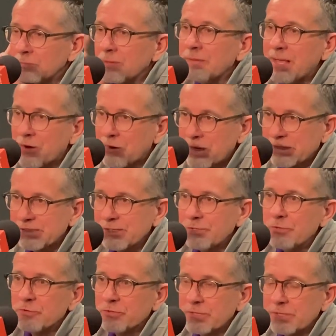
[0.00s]
their
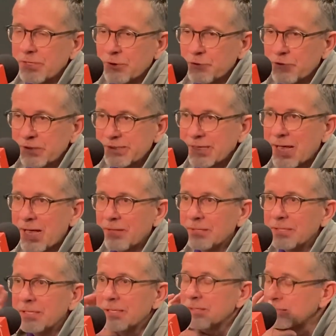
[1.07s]
execution, their
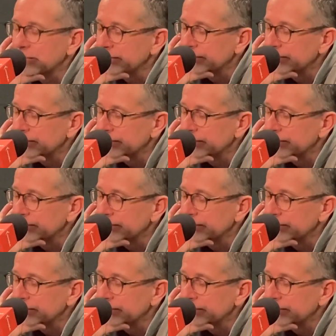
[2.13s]
physicality?